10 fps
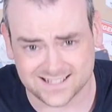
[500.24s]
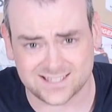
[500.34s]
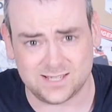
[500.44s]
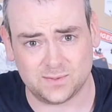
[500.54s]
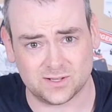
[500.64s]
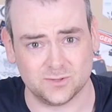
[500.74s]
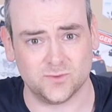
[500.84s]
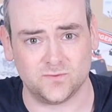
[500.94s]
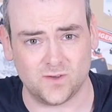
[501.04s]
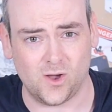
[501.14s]
that's typical
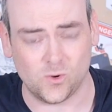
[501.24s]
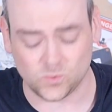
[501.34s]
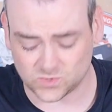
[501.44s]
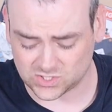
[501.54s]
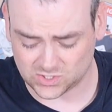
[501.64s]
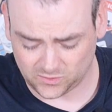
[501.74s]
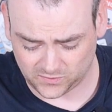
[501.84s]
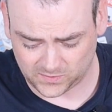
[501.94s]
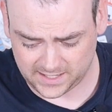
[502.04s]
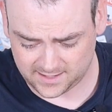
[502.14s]
of old
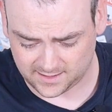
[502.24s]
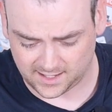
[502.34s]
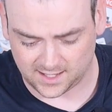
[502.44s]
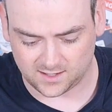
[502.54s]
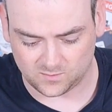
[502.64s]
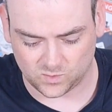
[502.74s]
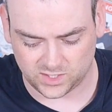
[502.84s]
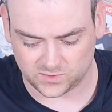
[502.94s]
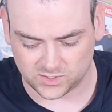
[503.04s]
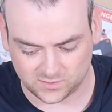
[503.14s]
software um,
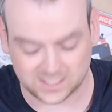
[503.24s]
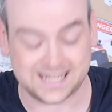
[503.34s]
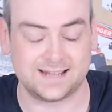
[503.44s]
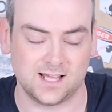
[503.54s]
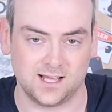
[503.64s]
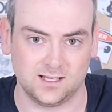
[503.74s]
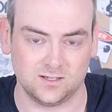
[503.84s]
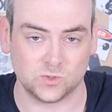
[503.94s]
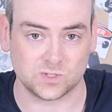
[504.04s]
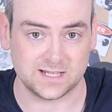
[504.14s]
when you were doing
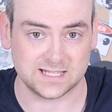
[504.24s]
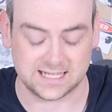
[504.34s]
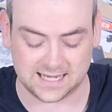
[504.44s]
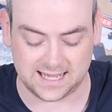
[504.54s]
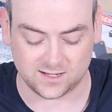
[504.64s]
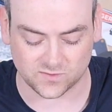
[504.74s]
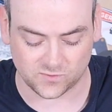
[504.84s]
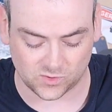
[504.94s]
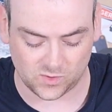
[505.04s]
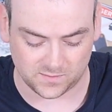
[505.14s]
uh, automatic layouts
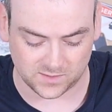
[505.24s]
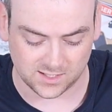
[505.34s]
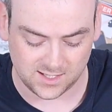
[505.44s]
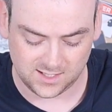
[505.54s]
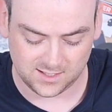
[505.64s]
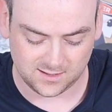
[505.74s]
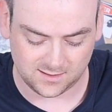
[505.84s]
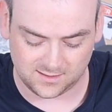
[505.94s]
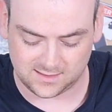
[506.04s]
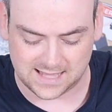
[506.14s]
for equipment.
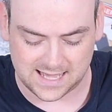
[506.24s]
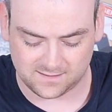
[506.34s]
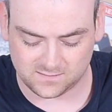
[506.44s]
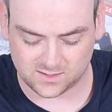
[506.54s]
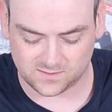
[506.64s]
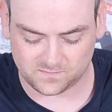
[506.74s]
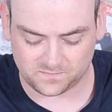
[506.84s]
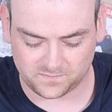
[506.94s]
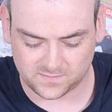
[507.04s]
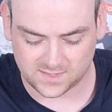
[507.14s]
That
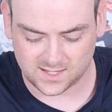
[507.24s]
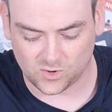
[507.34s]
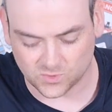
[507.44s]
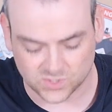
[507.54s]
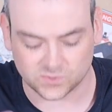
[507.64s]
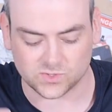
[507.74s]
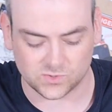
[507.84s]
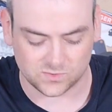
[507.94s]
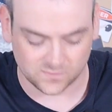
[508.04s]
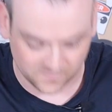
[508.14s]

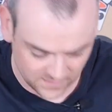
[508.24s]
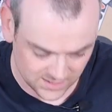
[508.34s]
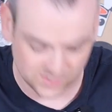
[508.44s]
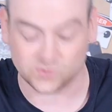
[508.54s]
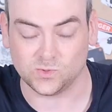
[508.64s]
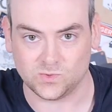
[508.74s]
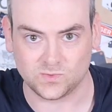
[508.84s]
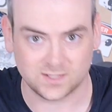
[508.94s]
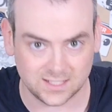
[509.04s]
horizontal, vertical,